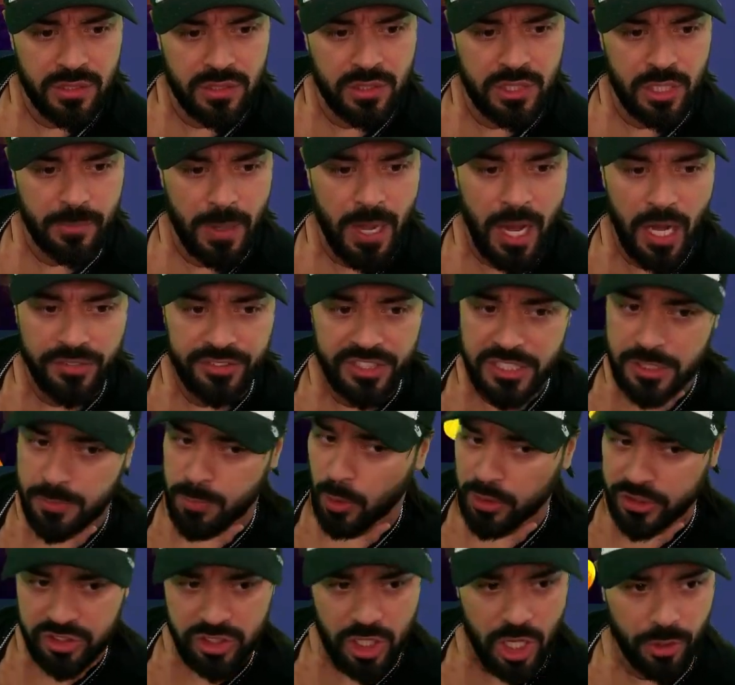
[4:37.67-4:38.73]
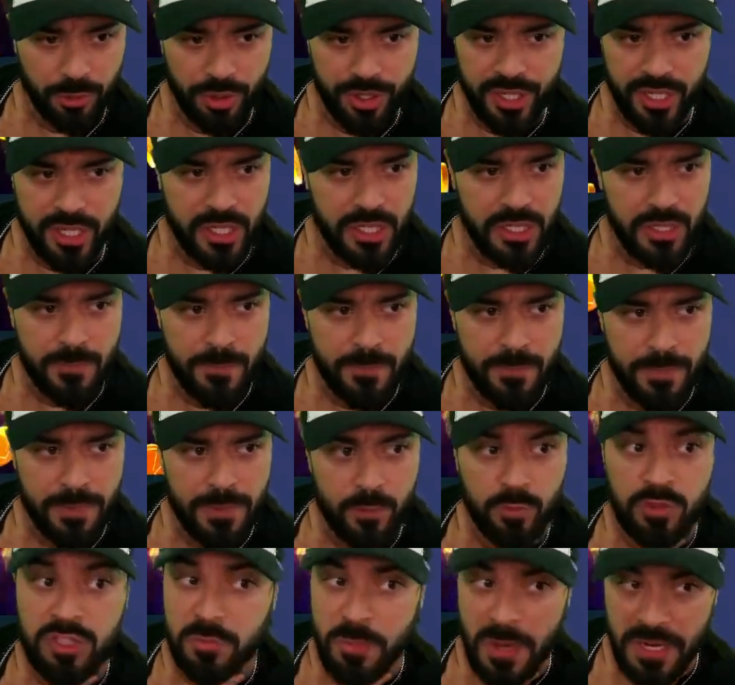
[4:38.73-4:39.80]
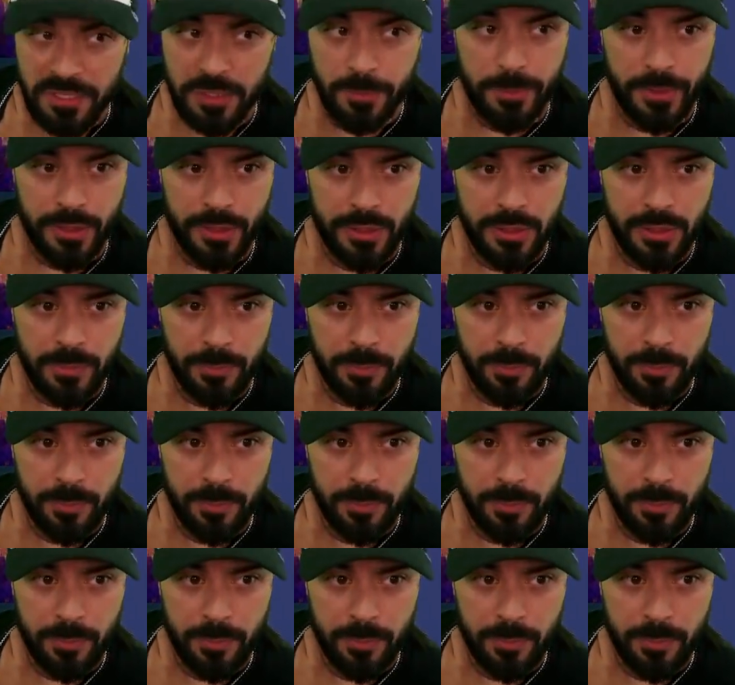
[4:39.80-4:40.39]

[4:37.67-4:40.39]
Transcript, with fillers: Come on, this multi is already respectable.